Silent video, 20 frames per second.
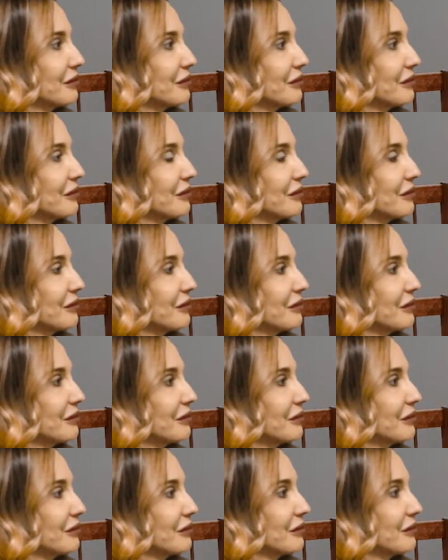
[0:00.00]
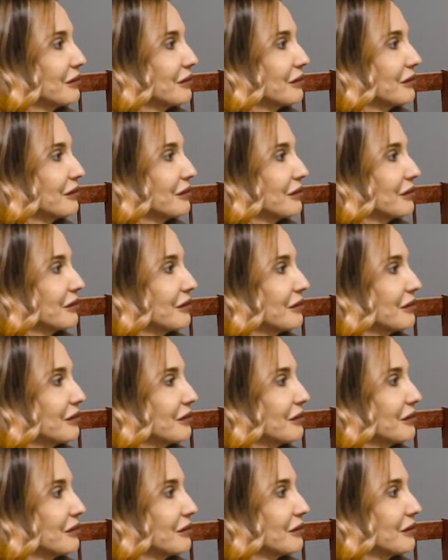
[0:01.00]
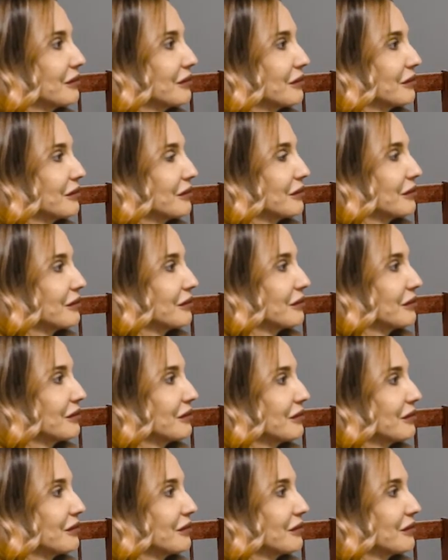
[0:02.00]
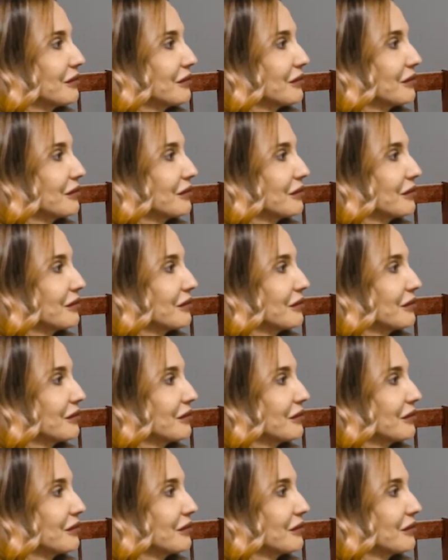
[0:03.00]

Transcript: (silent)